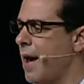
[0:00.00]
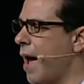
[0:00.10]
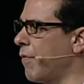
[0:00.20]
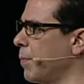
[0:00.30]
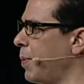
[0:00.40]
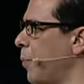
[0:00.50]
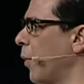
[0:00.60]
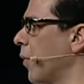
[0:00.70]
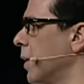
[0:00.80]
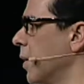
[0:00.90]
having
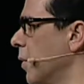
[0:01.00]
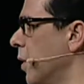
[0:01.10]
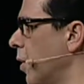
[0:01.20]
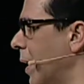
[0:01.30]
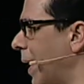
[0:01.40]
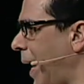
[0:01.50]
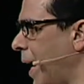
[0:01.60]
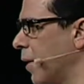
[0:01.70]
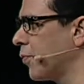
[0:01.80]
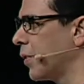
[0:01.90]
people that you, you know, you
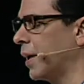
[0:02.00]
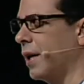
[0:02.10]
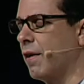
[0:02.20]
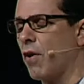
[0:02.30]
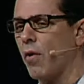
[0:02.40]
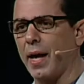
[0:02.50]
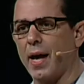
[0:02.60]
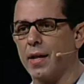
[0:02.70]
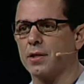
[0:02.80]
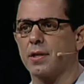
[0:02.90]
can't forgive, all that
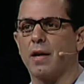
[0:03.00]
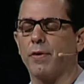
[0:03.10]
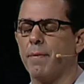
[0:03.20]
kind of stuff.